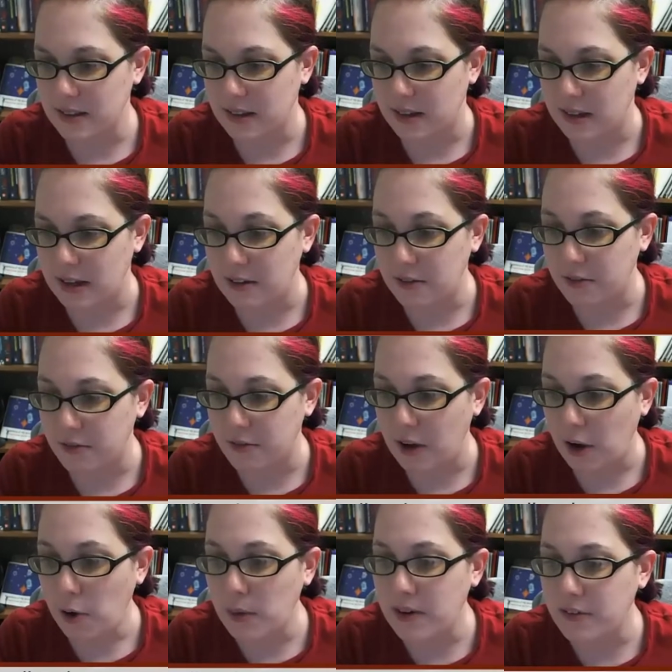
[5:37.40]
Uh, and
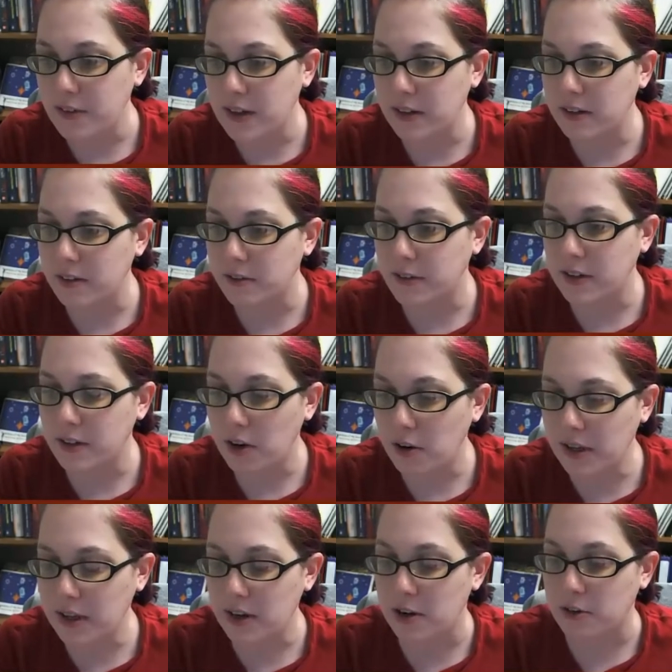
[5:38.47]
oh, and Fal-
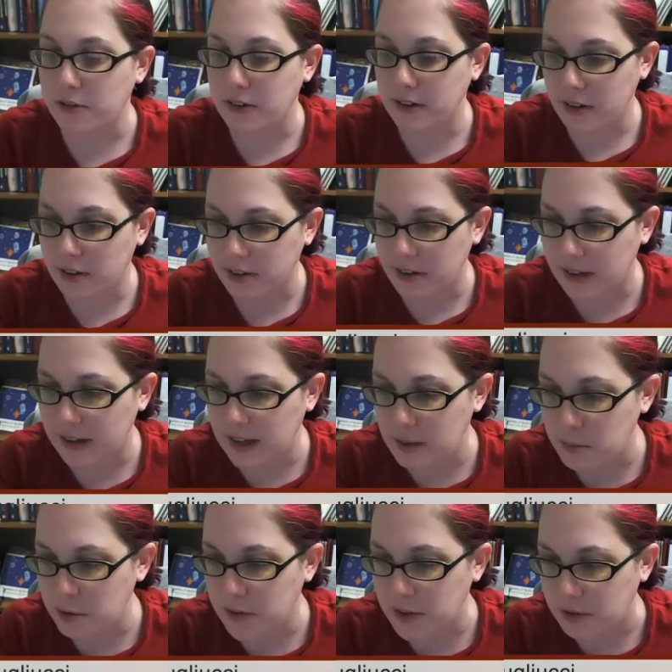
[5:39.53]
Falconio. Fal- oh, I keep
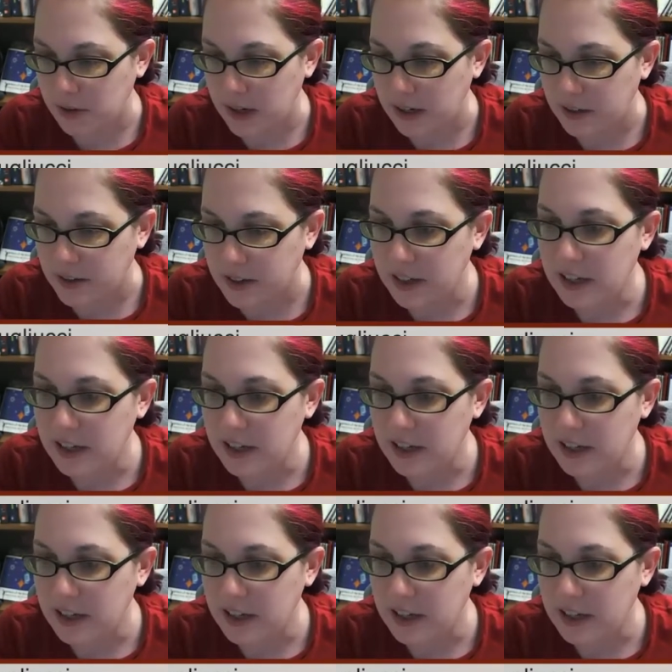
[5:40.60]
moving around.